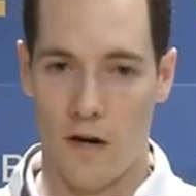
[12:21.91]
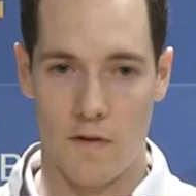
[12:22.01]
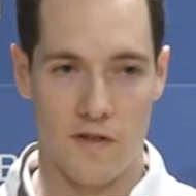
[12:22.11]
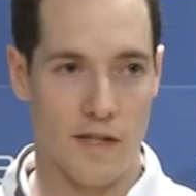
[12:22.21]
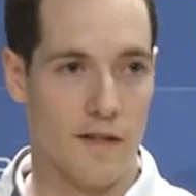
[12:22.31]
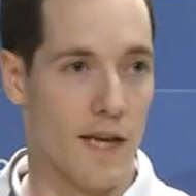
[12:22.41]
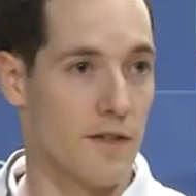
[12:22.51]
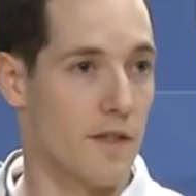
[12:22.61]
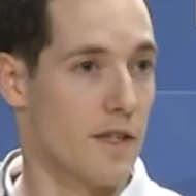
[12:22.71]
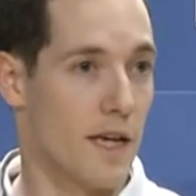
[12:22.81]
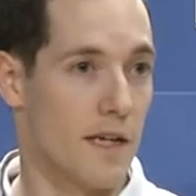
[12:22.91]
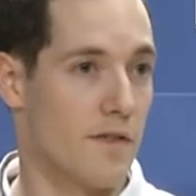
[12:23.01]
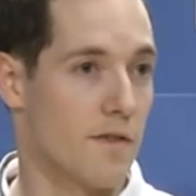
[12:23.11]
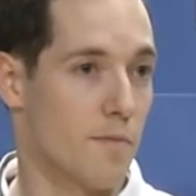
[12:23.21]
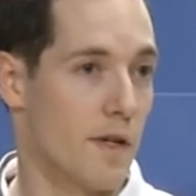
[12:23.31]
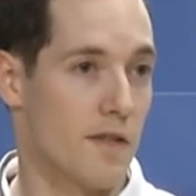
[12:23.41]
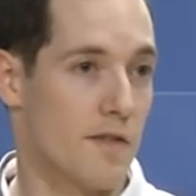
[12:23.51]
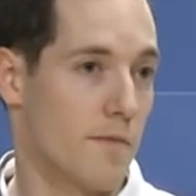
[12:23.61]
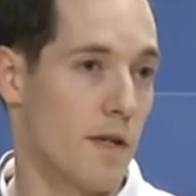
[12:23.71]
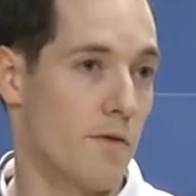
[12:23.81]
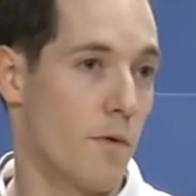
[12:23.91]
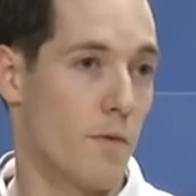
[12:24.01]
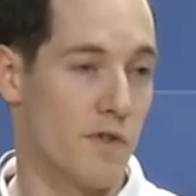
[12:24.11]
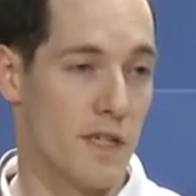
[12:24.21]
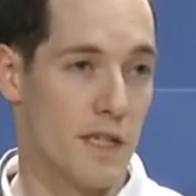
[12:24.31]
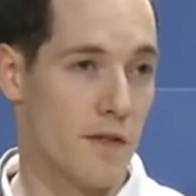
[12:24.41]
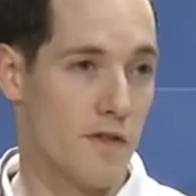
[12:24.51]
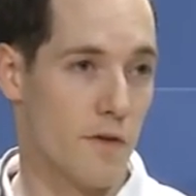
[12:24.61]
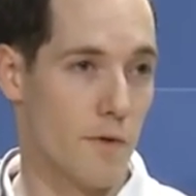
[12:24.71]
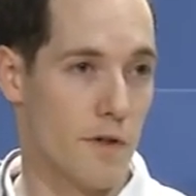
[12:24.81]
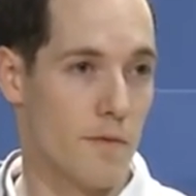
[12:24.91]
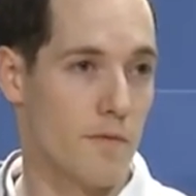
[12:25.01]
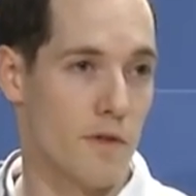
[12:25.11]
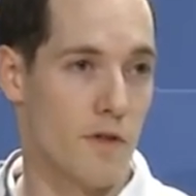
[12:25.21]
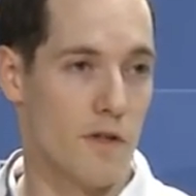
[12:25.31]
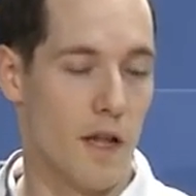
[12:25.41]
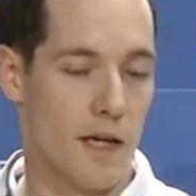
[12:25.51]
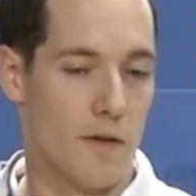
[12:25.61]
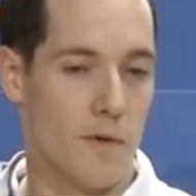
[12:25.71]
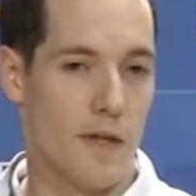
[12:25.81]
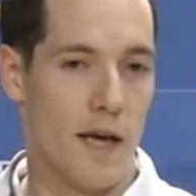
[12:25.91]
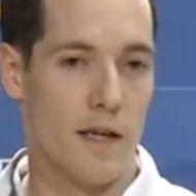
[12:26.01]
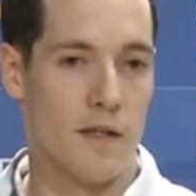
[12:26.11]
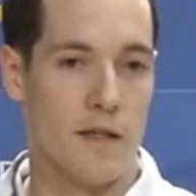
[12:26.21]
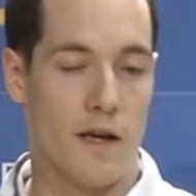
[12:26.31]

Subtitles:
Obviously, at the end of the day, it's what was needed, so we're, you know, delighted with that.